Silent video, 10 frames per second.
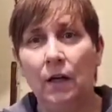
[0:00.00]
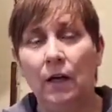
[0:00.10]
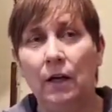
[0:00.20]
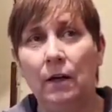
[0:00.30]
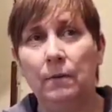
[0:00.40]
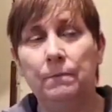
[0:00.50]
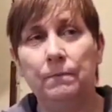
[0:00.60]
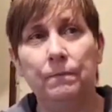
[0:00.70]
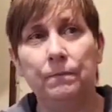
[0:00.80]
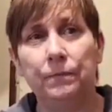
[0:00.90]

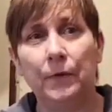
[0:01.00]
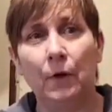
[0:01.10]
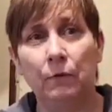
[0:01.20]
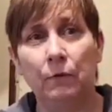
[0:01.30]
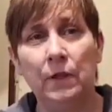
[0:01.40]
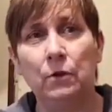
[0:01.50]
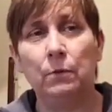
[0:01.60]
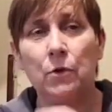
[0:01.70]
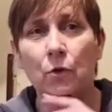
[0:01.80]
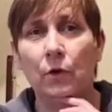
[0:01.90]
I really do
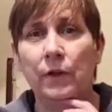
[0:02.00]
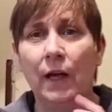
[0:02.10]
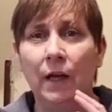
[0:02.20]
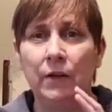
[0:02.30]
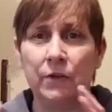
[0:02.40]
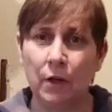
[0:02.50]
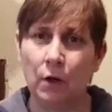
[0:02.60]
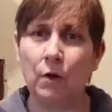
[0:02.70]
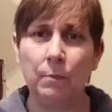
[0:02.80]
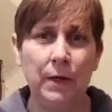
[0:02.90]
enjoy that. And there's a
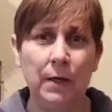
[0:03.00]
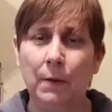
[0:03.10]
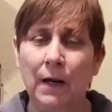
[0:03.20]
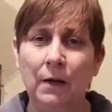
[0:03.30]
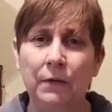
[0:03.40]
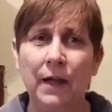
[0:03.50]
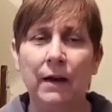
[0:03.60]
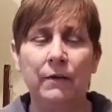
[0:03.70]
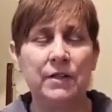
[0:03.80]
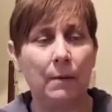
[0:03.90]
lot of people out
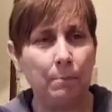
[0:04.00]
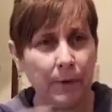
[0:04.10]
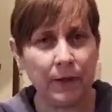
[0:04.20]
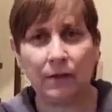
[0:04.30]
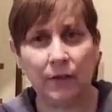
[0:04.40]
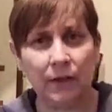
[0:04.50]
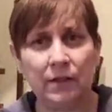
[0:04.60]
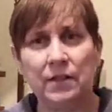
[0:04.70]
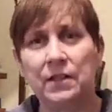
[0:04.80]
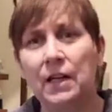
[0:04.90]
there. It's a big thing
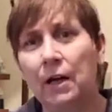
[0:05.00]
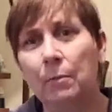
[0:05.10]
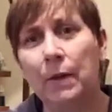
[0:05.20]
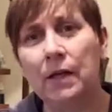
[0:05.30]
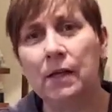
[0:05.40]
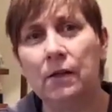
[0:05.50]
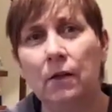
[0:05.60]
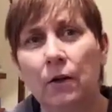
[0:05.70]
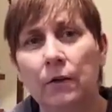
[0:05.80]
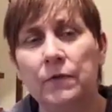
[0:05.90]
to snow making
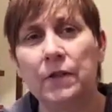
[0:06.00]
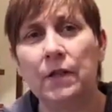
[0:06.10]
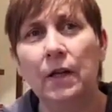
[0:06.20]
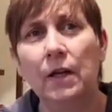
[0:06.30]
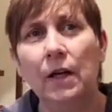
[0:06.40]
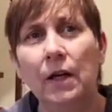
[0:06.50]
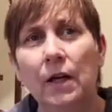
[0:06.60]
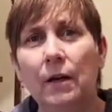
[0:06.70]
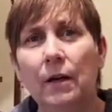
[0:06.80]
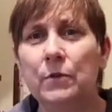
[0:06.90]
knives.
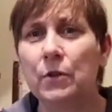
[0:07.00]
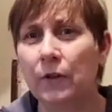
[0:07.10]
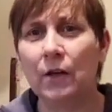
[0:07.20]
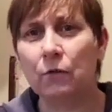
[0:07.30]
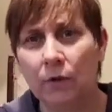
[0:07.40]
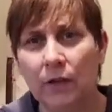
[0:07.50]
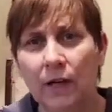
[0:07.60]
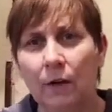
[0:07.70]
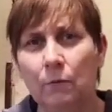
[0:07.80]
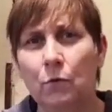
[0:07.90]
So that's really
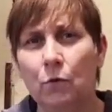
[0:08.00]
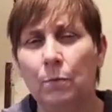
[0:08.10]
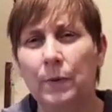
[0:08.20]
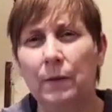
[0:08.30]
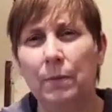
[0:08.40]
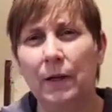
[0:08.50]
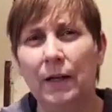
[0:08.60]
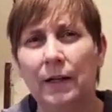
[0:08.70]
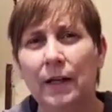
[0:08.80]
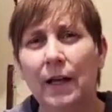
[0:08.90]
helped draw
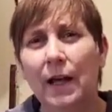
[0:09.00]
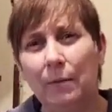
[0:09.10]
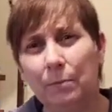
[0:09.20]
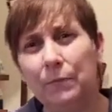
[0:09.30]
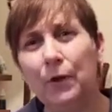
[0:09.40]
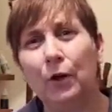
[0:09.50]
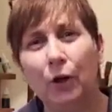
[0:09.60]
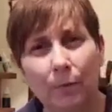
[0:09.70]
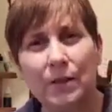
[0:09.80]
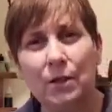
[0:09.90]
people in. And
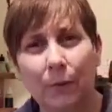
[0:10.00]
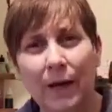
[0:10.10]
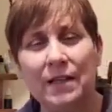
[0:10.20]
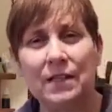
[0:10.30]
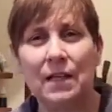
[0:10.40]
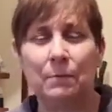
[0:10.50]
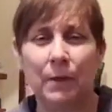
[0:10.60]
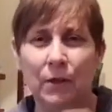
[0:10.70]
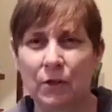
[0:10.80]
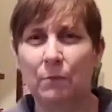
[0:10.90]
they're coming to
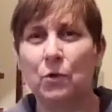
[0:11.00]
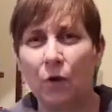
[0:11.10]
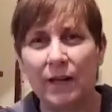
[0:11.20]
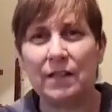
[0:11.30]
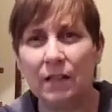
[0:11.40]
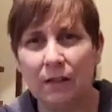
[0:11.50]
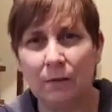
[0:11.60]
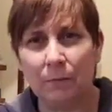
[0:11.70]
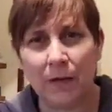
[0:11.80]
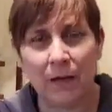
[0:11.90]
Etsy because I'm
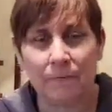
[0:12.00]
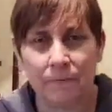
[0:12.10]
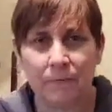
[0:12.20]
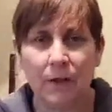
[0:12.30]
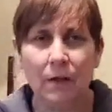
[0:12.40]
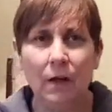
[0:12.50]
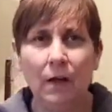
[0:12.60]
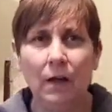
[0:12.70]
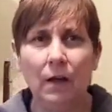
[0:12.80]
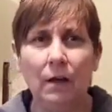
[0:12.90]
directing them
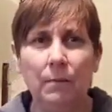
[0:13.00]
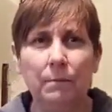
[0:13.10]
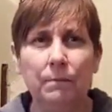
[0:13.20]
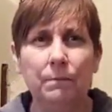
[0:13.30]
there.